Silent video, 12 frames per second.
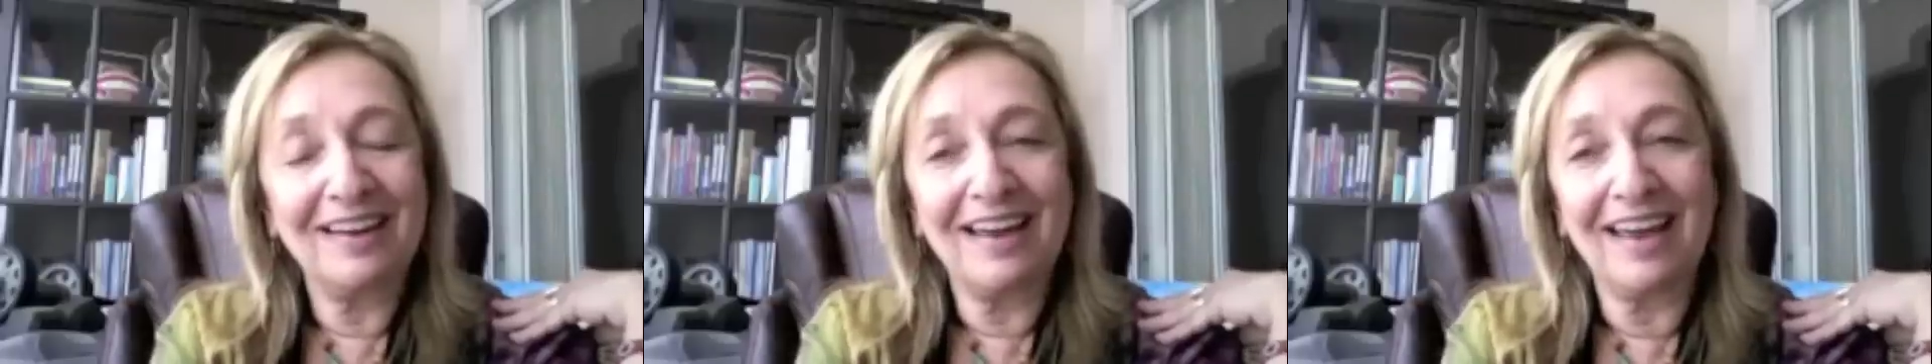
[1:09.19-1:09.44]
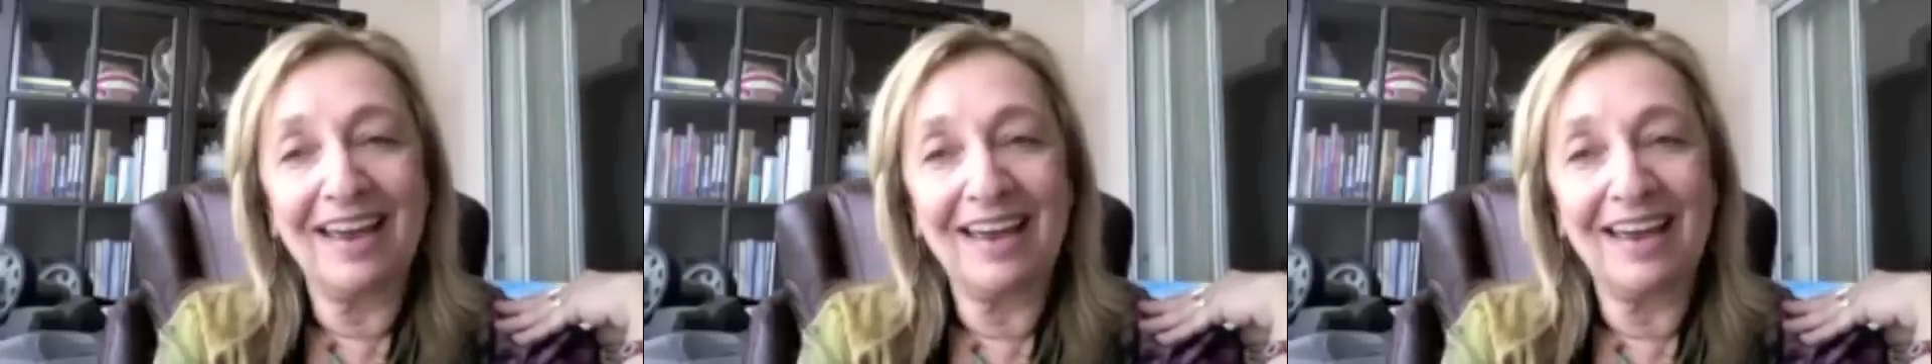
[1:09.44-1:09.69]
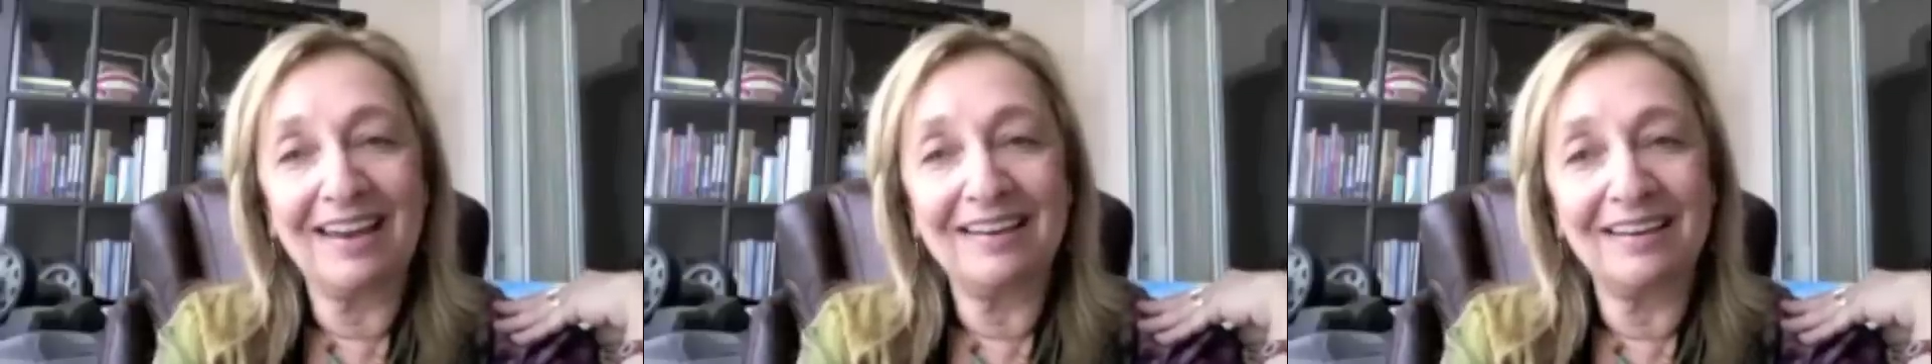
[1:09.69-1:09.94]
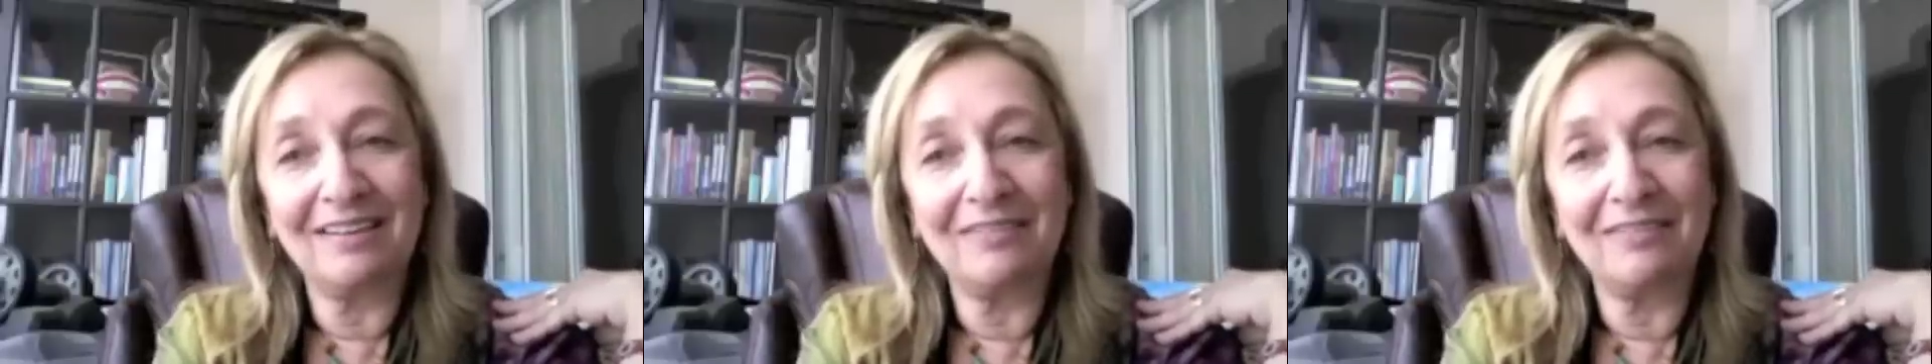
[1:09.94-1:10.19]

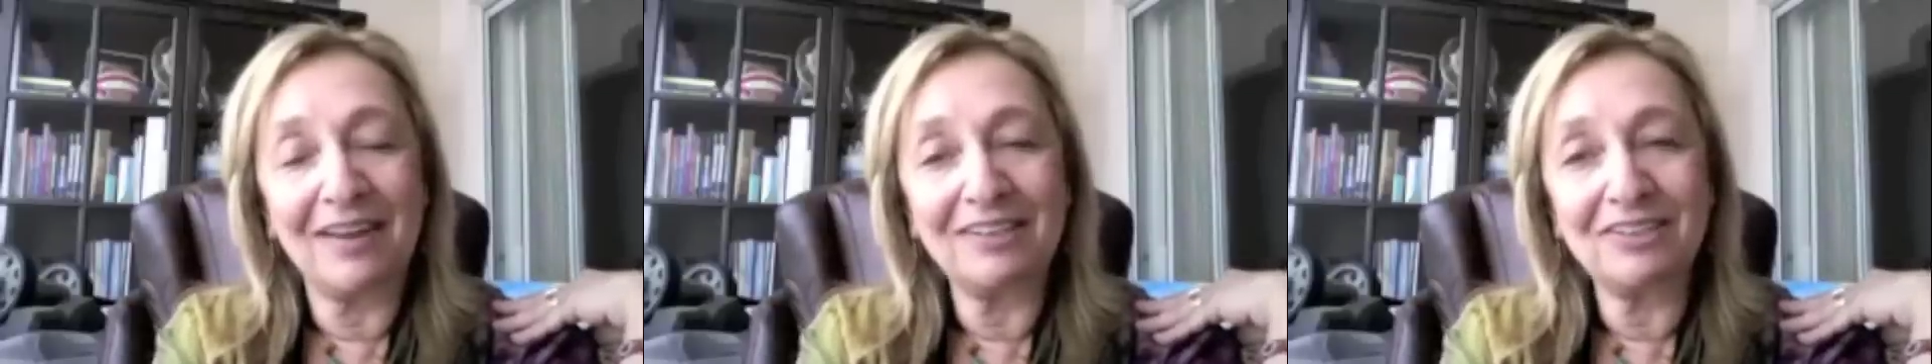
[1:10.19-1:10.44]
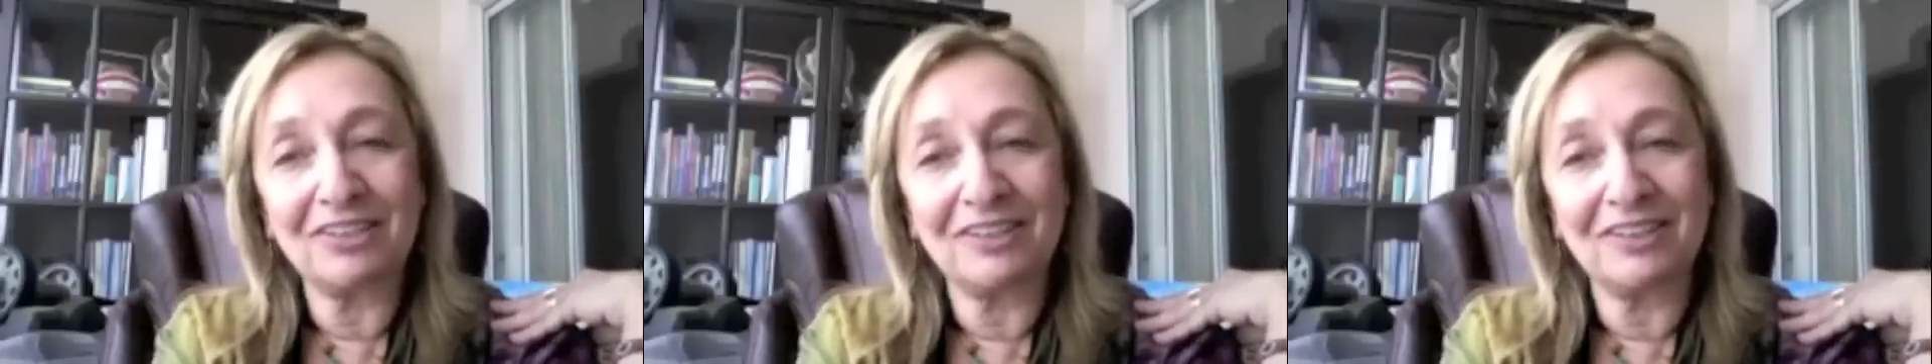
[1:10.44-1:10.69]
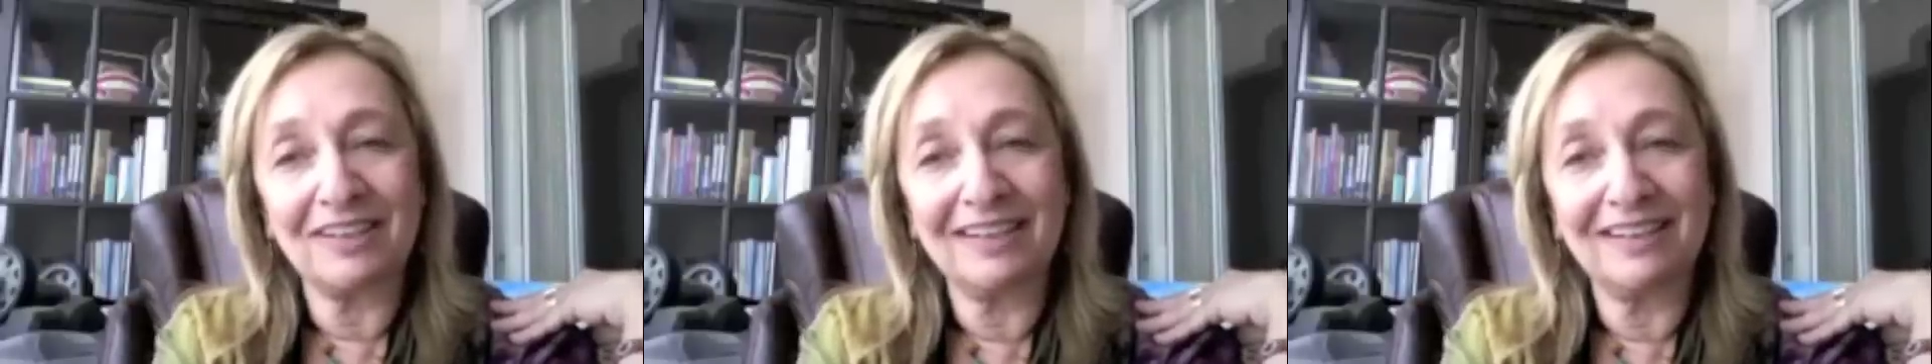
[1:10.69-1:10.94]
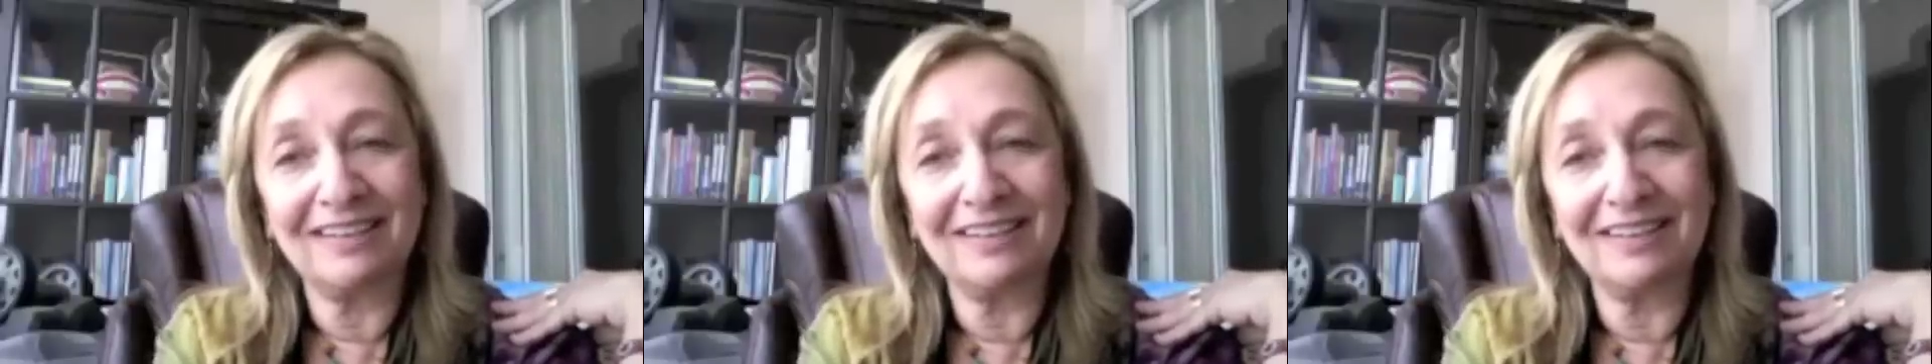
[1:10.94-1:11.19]
and eventually
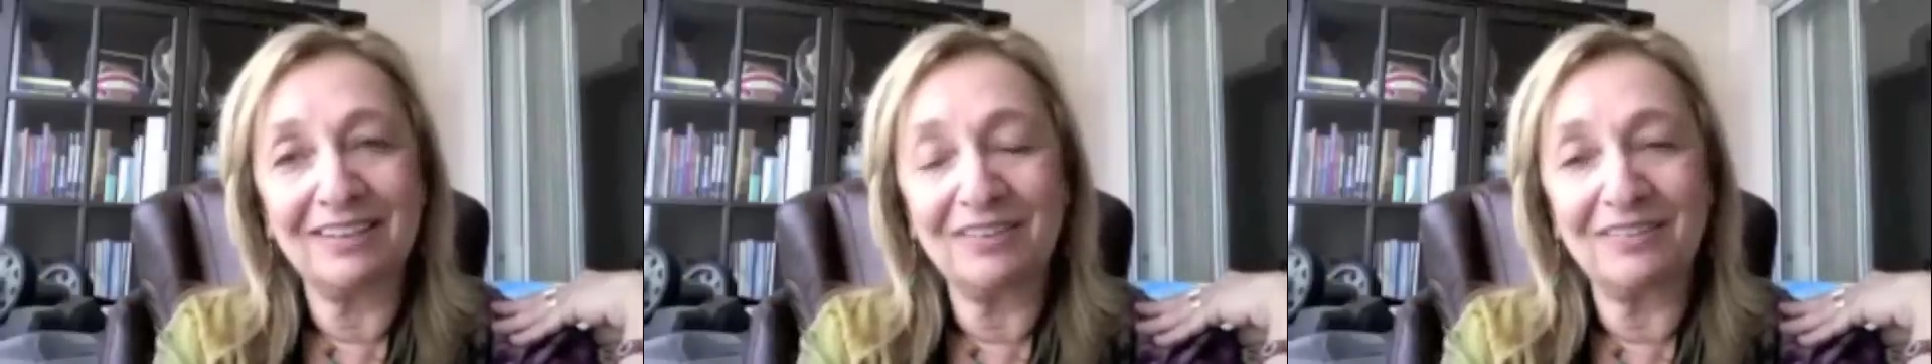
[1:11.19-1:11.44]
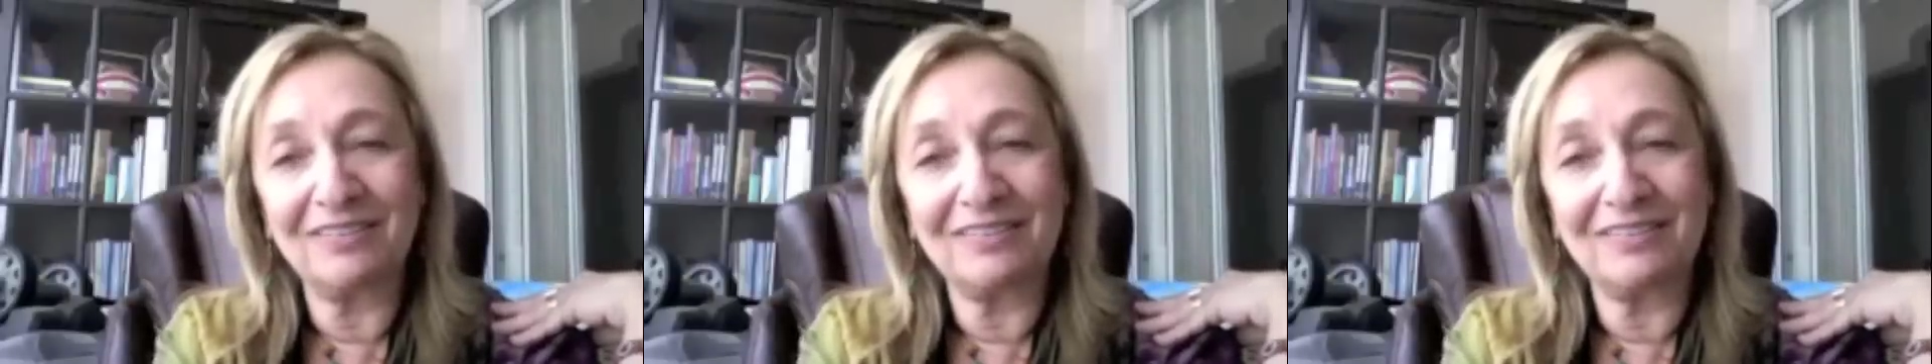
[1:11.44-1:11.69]
you